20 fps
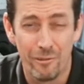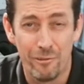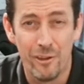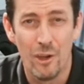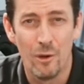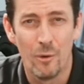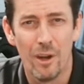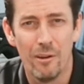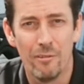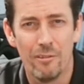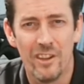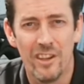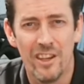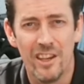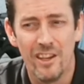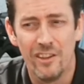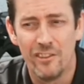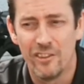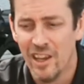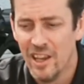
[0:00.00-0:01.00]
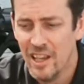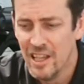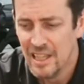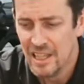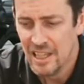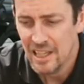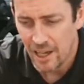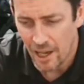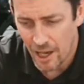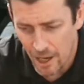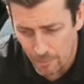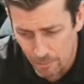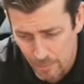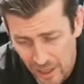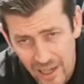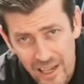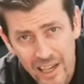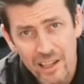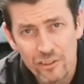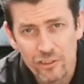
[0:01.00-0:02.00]
a few over the years.
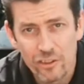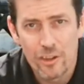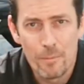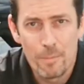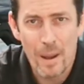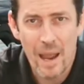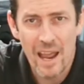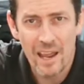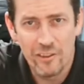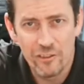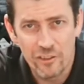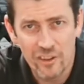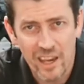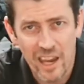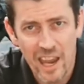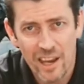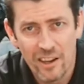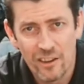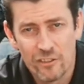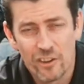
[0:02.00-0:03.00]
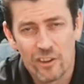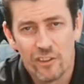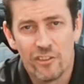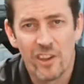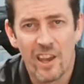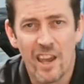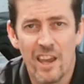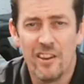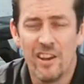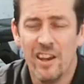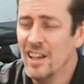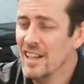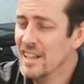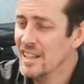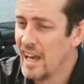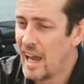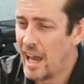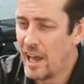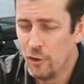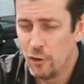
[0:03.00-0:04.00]
A link to the bands again, as I said,
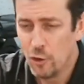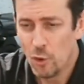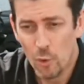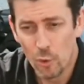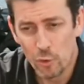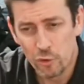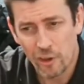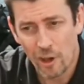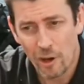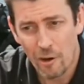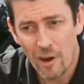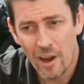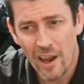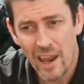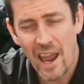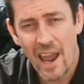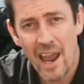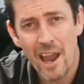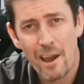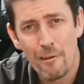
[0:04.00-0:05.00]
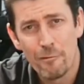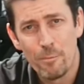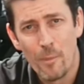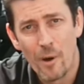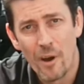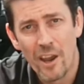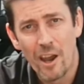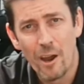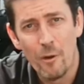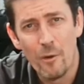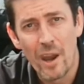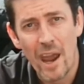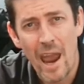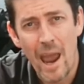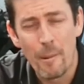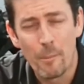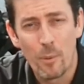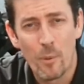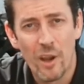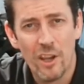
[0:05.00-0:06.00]
and also I have my own
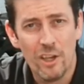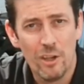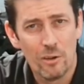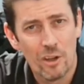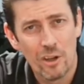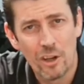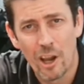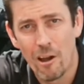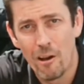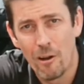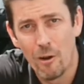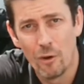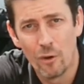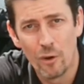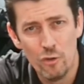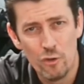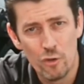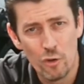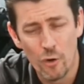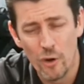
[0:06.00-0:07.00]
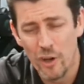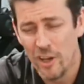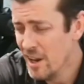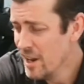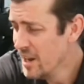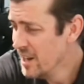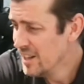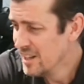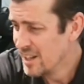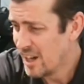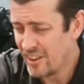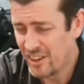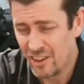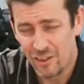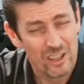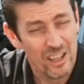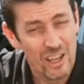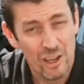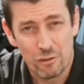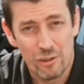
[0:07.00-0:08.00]
app where you can go along and join. I think
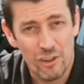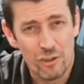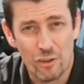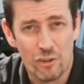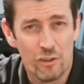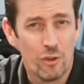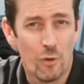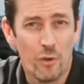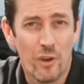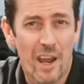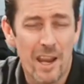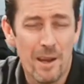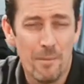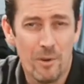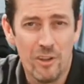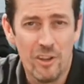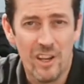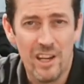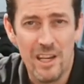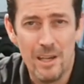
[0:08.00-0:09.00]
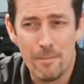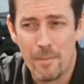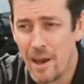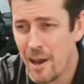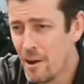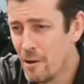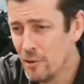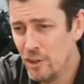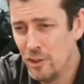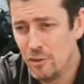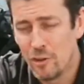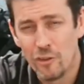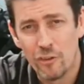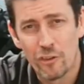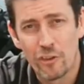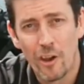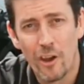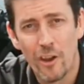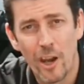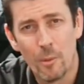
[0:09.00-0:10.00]
it's literally just your name and your email, and you can
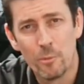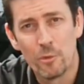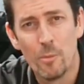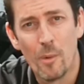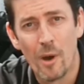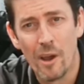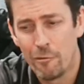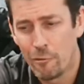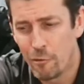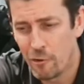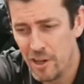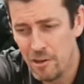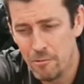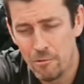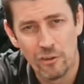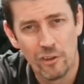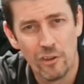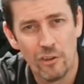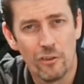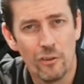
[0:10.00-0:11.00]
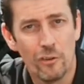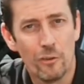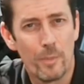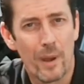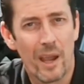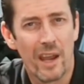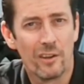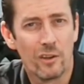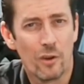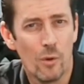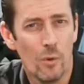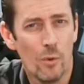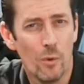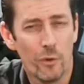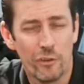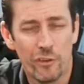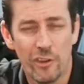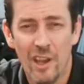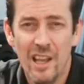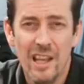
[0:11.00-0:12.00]
sign up to my free resistance band
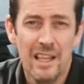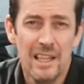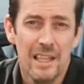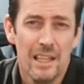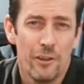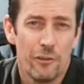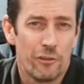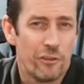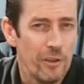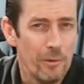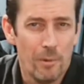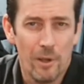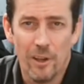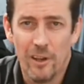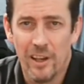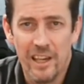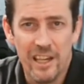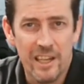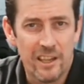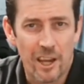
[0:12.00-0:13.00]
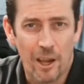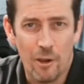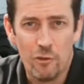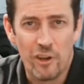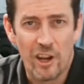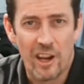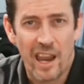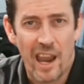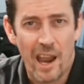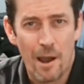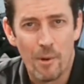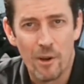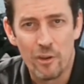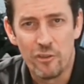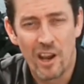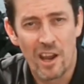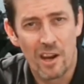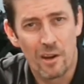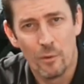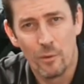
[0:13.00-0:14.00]
course. Similarly, go check out my
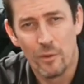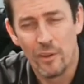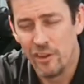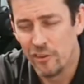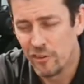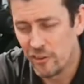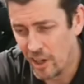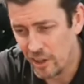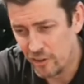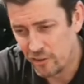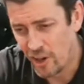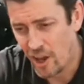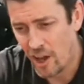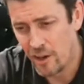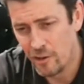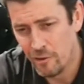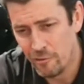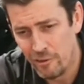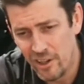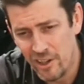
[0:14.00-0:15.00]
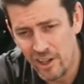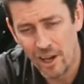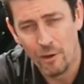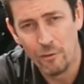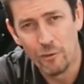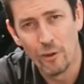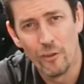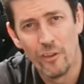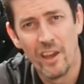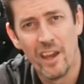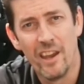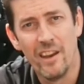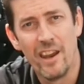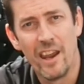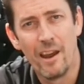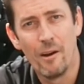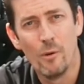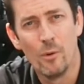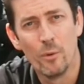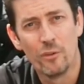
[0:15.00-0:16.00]
channel. There's a ton of videos on there
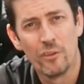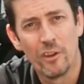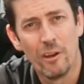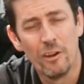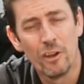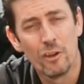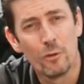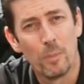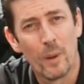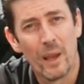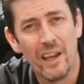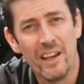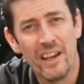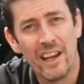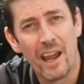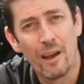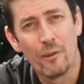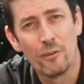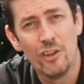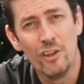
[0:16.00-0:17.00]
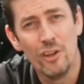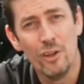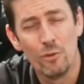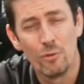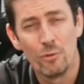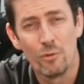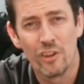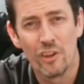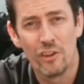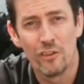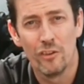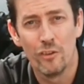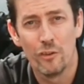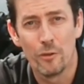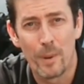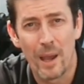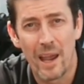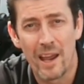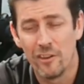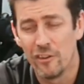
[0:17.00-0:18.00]
now also explaining how to use resistance
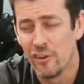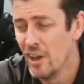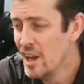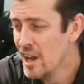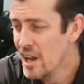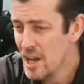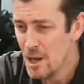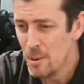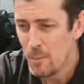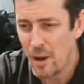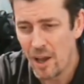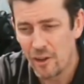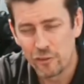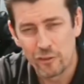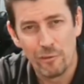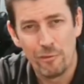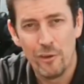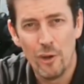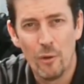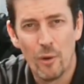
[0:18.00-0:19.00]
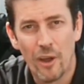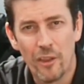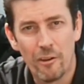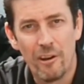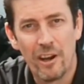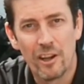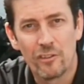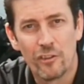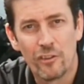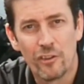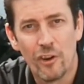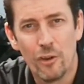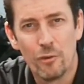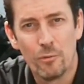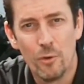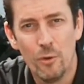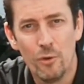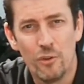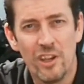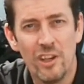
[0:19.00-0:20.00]
bands, plus a few other exercise
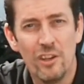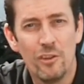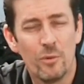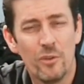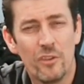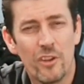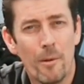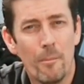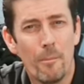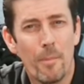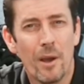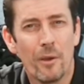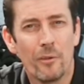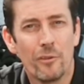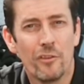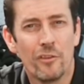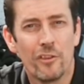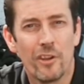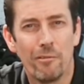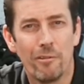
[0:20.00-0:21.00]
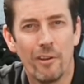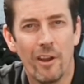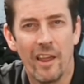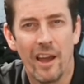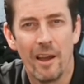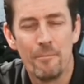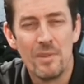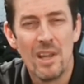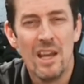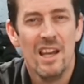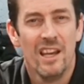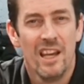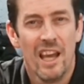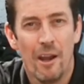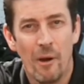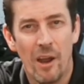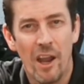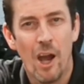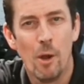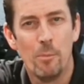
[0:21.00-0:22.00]
routines with dumbbells and stuff like that.
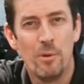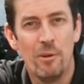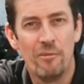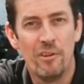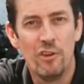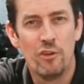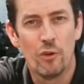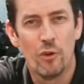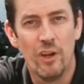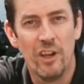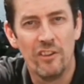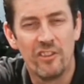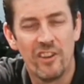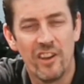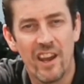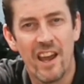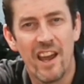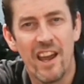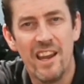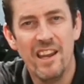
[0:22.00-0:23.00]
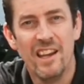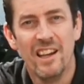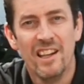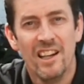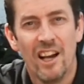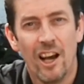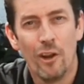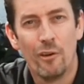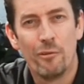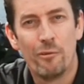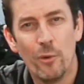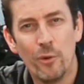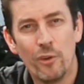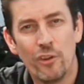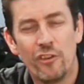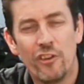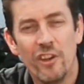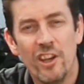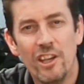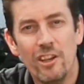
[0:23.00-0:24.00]
Anyway, hope you've enjoyed it today. I look forward
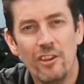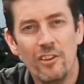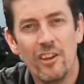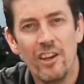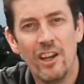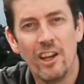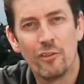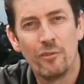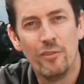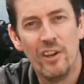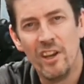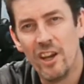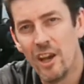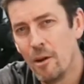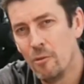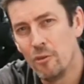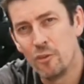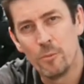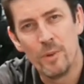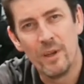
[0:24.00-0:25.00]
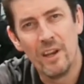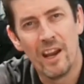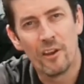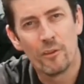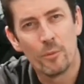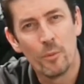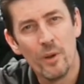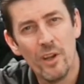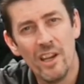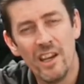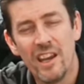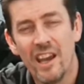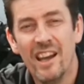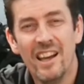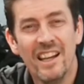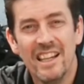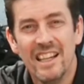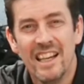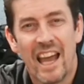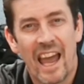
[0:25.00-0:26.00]
to seeing you in the next video, which will be next week,
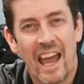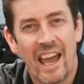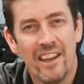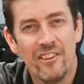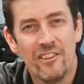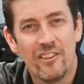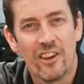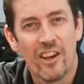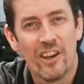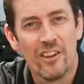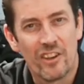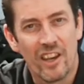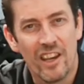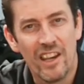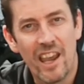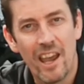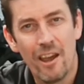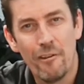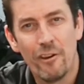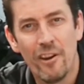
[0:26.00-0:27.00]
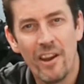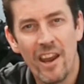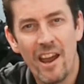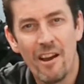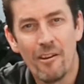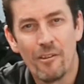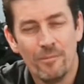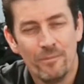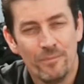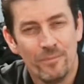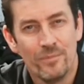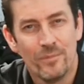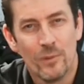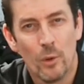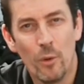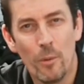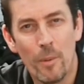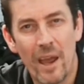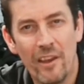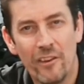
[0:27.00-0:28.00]
and take care for now.
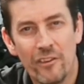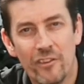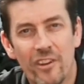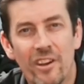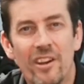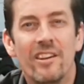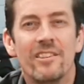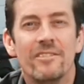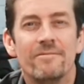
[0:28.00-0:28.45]
All the best.